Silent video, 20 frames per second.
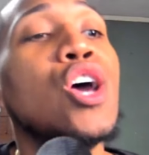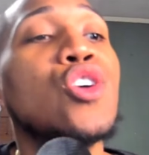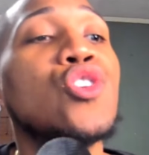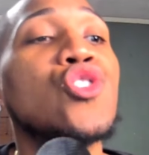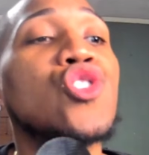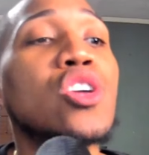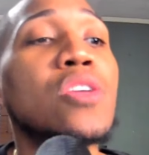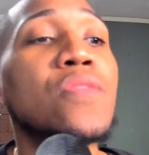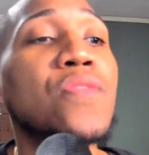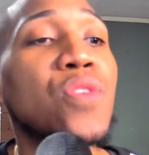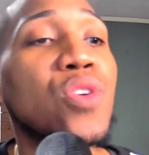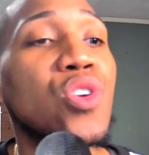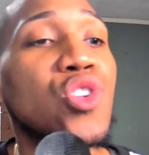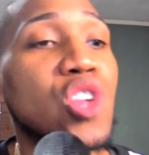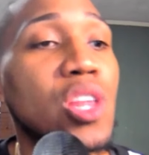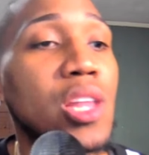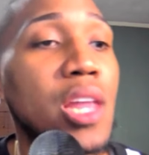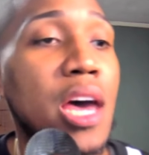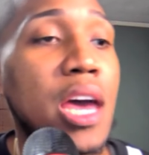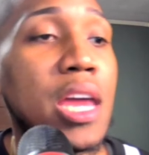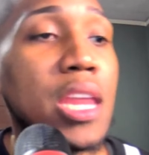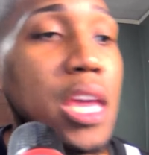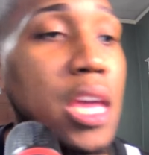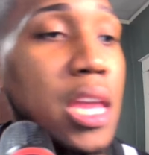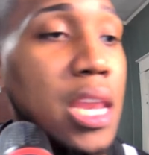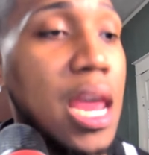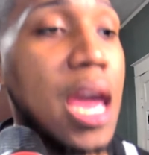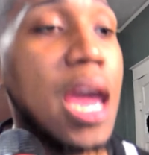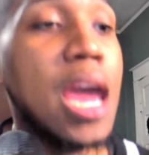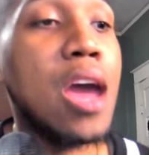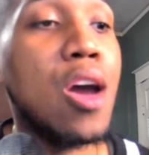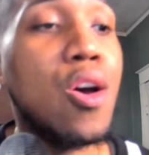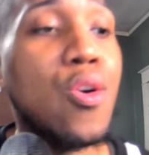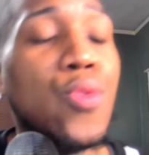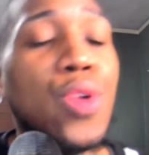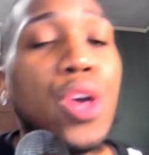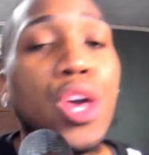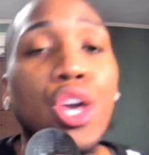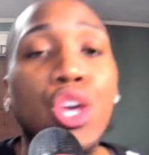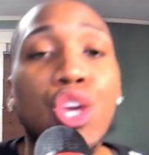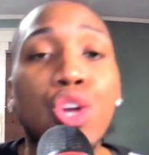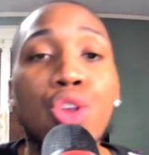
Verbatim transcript: Jennifer and Jelani. Now, you